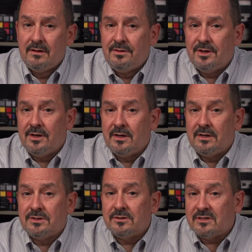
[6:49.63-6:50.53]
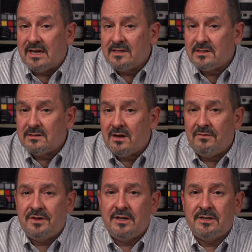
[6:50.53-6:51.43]
The success of
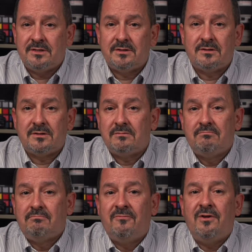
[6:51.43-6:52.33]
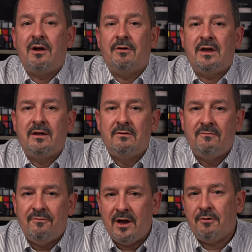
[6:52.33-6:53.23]
this very,
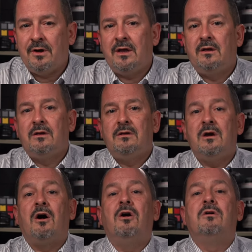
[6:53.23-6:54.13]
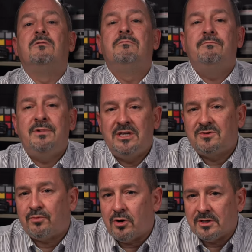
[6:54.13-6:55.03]
very young peace
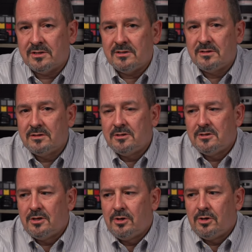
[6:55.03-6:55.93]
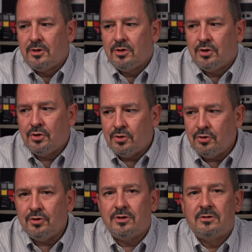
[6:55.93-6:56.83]
process
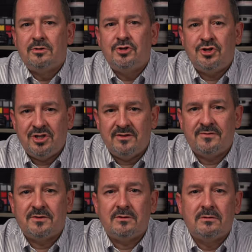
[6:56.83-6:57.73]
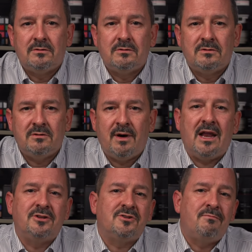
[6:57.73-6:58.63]
could shift the
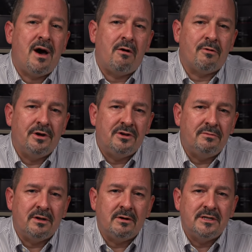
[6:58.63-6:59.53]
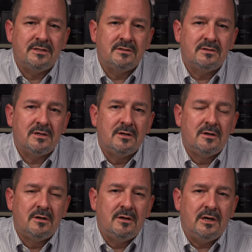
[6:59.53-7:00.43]
balance of power in the Middle East.
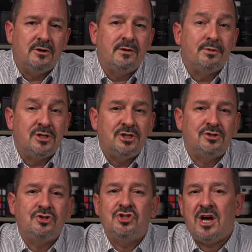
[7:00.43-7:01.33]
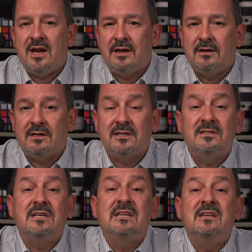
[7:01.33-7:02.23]
It could position China as a
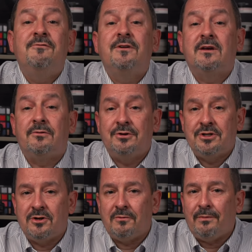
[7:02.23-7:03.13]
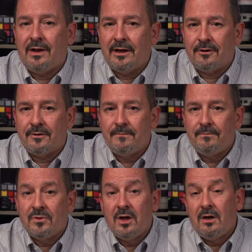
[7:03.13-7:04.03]
significant regional player.
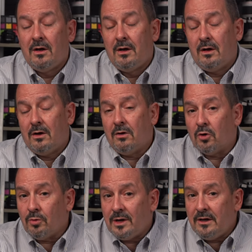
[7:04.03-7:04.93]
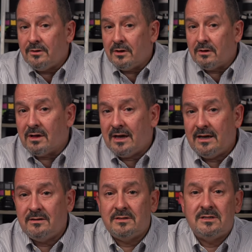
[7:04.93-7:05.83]
Globally, on the
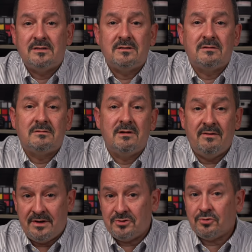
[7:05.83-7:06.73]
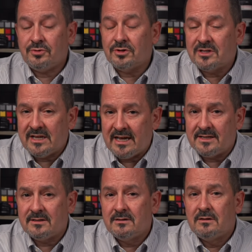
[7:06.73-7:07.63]
hand, this eventual
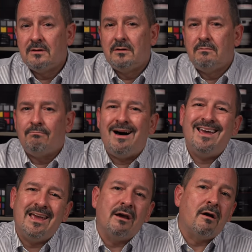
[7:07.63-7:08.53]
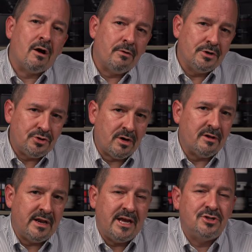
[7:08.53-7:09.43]
success might encourage other
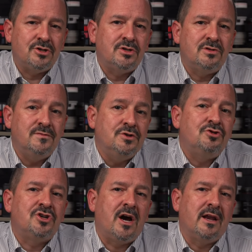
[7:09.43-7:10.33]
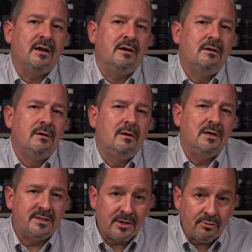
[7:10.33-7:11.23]
nations to view China
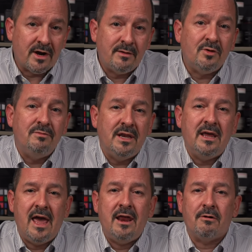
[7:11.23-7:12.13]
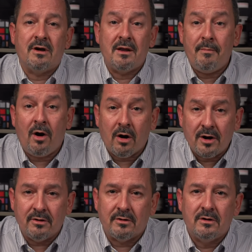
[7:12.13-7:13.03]
as a credible mediator and a
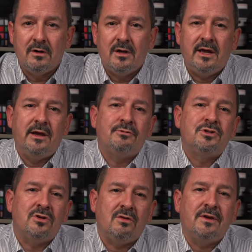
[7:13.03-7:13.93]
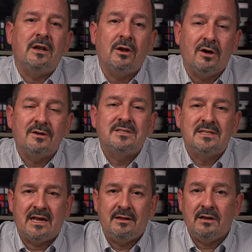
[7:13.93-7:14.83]
partner in resolving
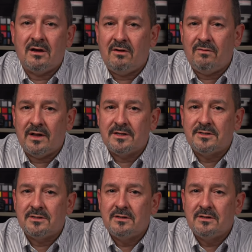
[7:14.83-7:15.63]
long-standing conflicts.